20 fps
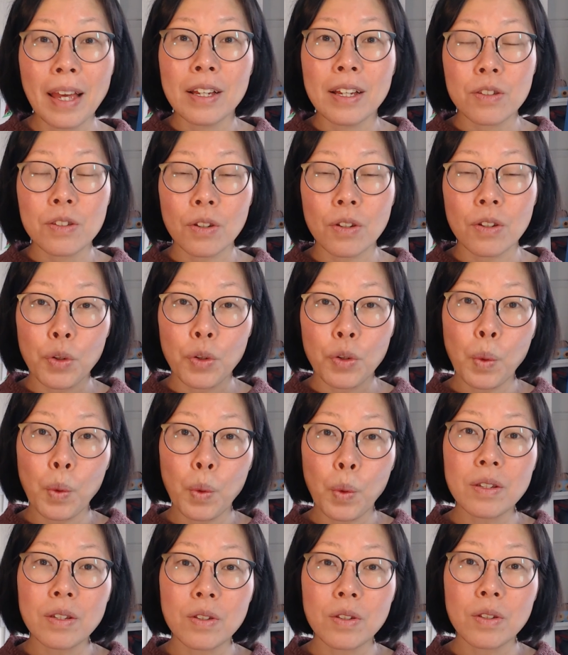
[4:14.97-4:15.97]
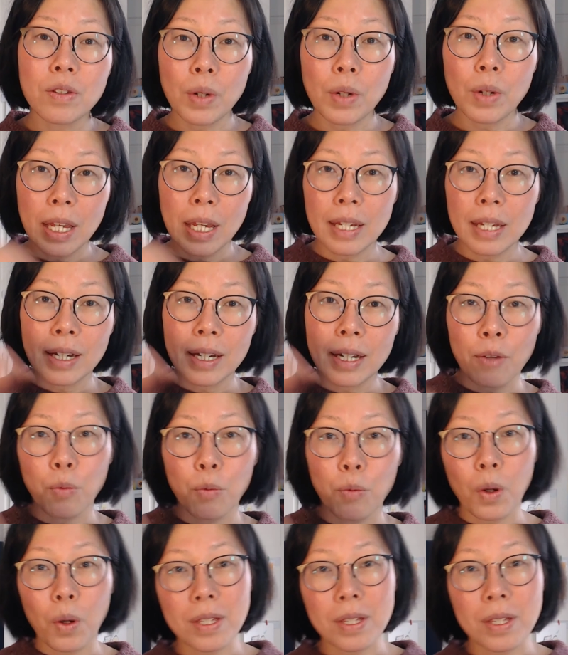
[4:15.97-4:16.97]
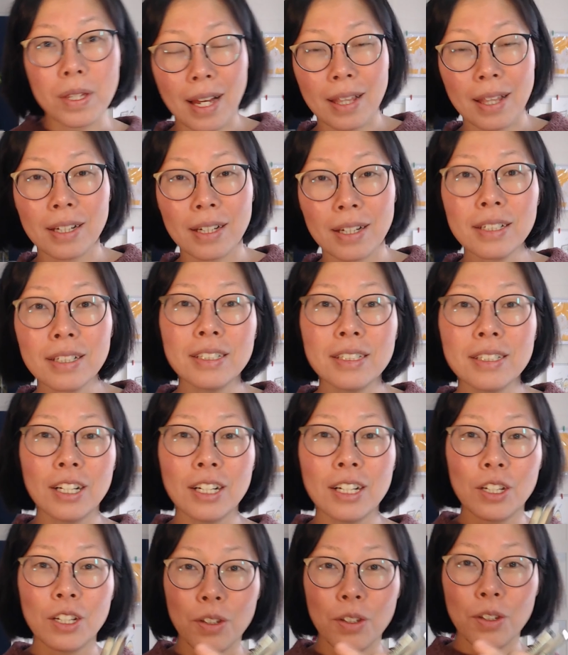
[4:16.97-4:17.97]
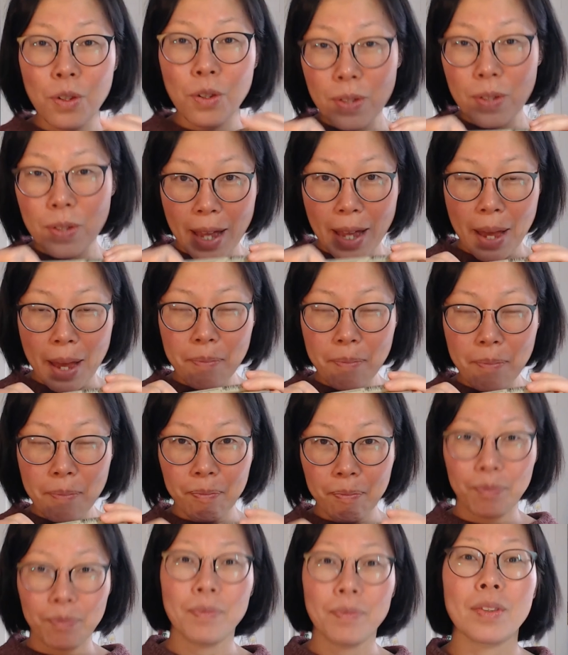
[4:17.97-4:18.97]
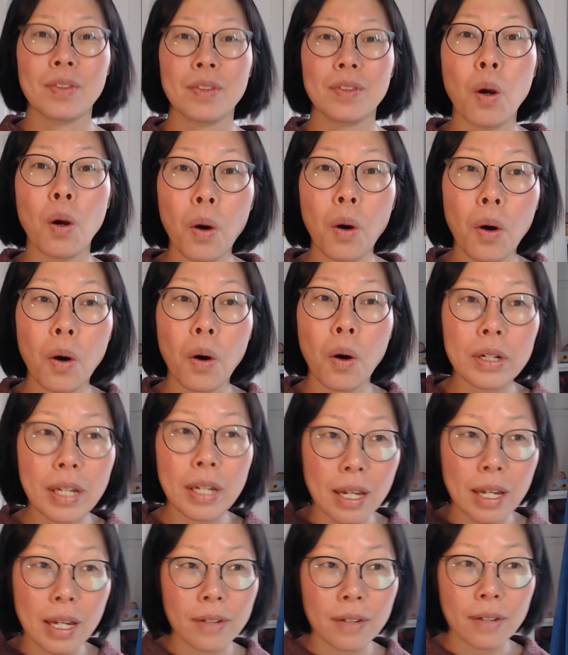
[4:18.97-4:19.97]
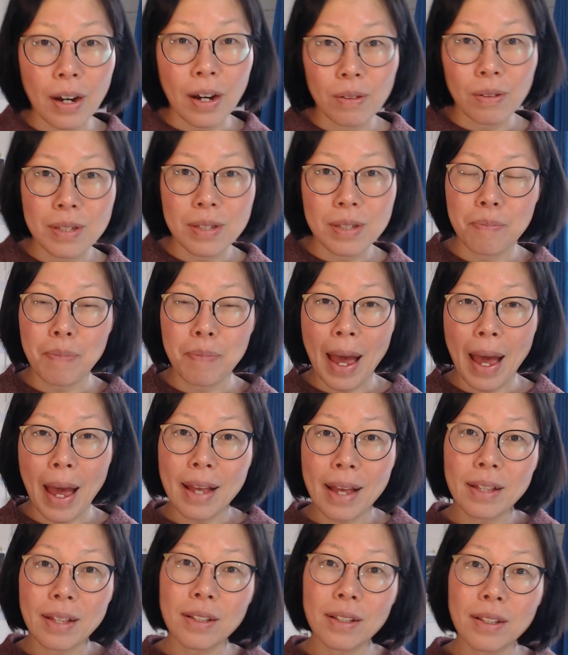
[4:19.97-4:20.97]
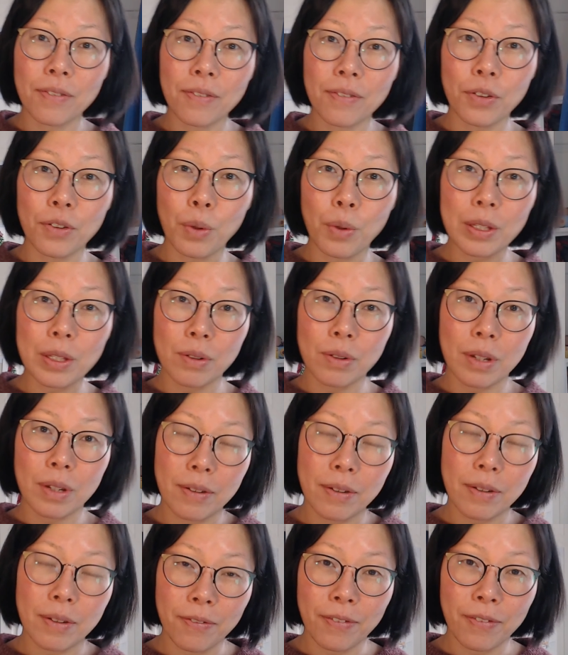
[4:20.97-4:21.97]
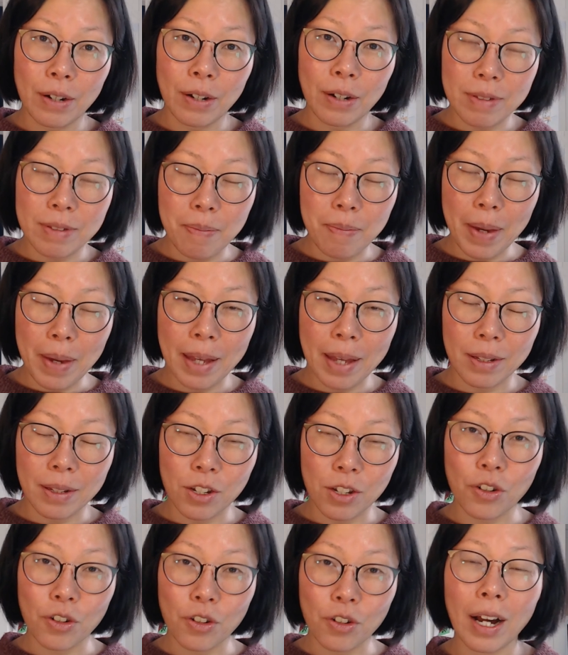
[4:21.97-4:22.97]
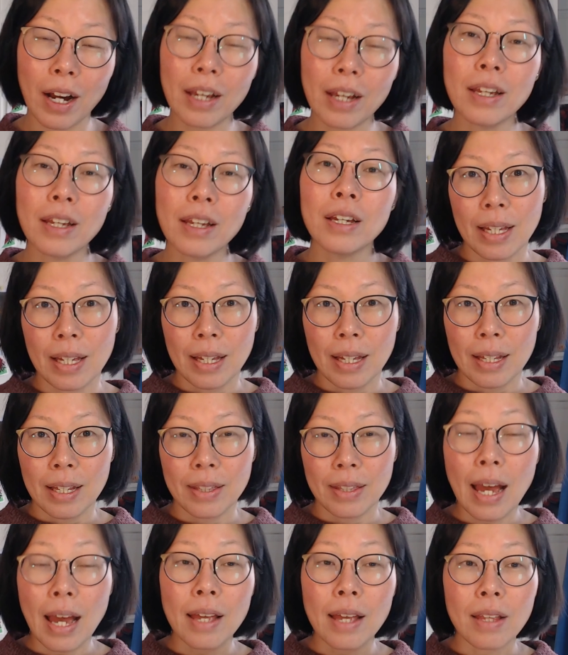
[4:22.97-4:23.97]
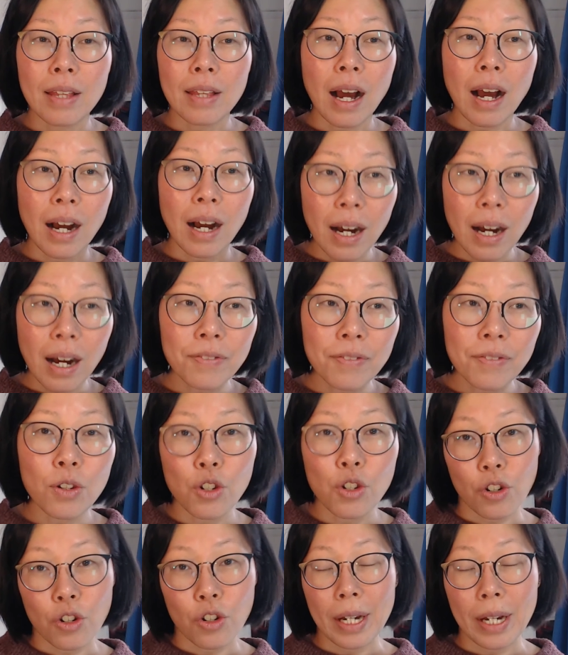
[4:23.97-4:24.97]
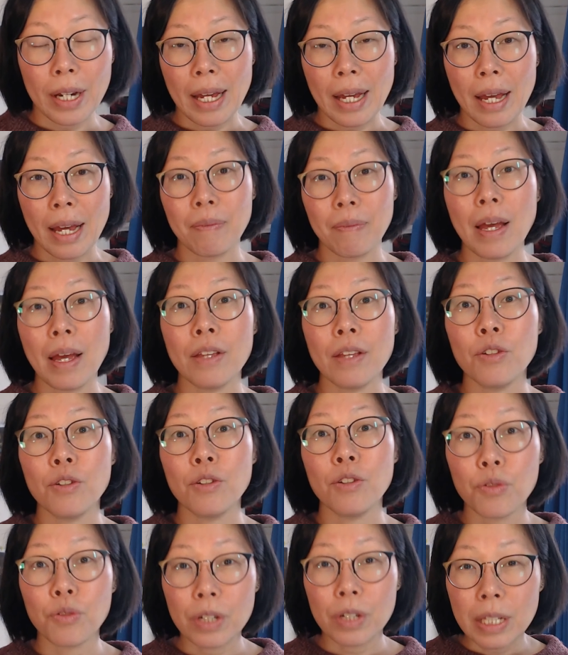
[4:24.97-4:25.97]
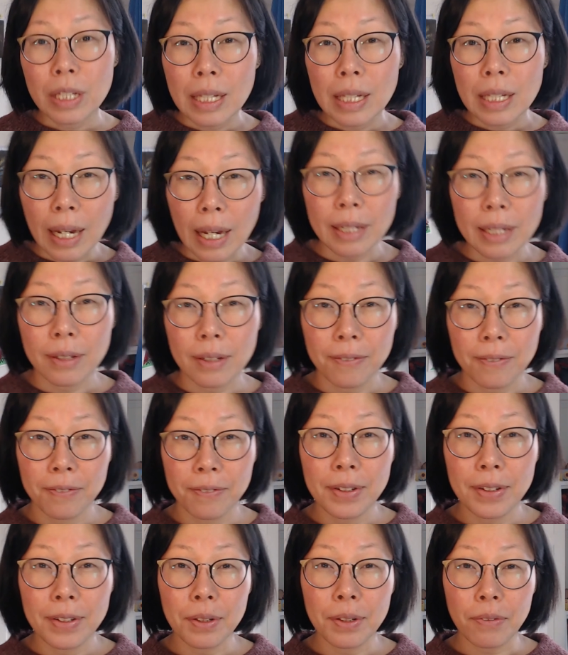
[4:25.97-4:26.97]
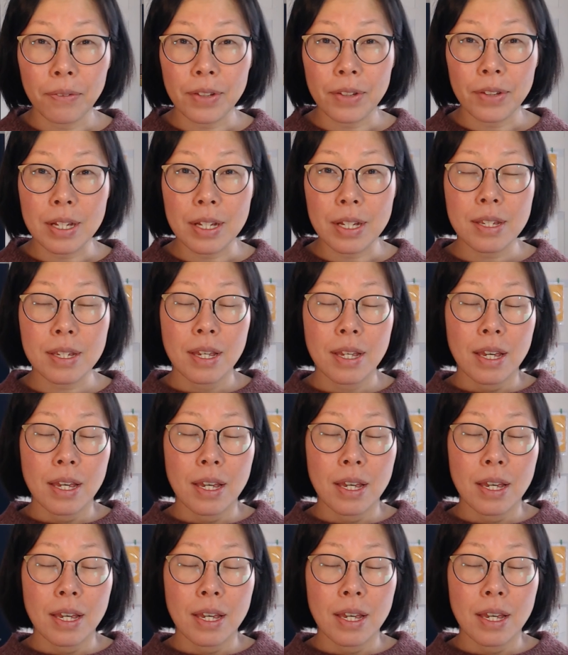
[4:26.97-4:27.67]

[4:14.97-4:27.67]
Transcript: So if you want to do ink and watercolor, use them, or get a fountain pen if you want to give fountain pen a try. Then after you try them and you really like the feel of it,